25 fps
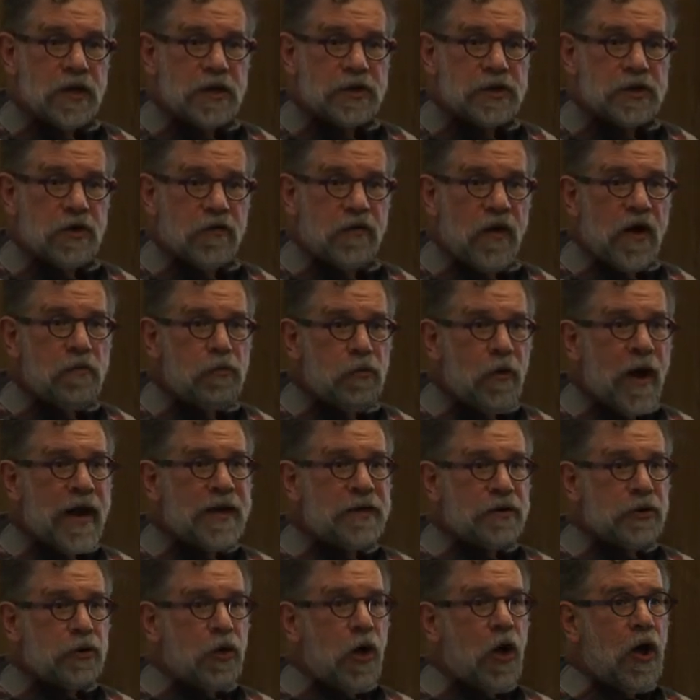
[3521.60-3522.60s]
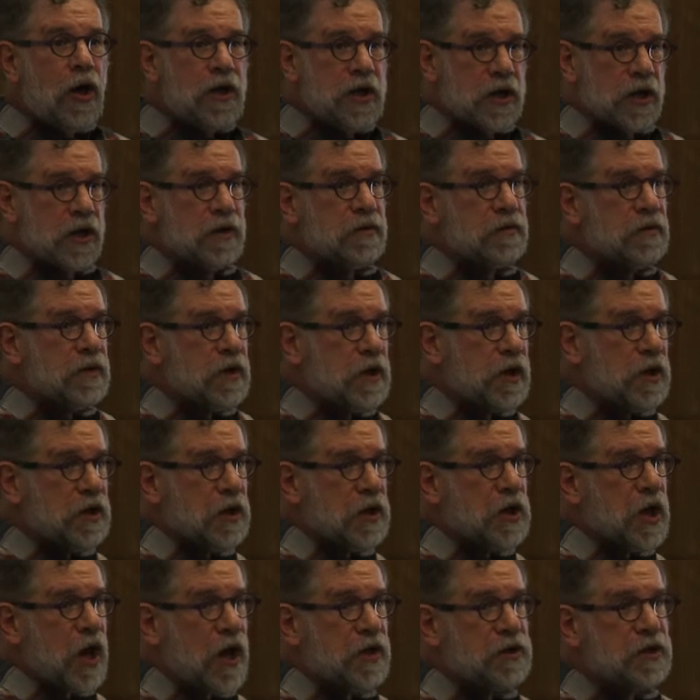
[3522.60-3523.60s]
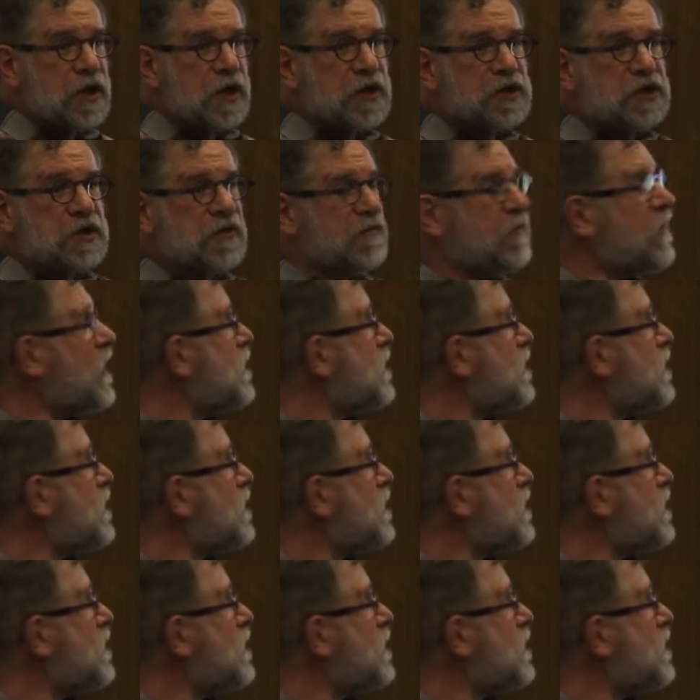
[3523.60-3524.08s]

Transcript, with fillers: So if I write login in the context of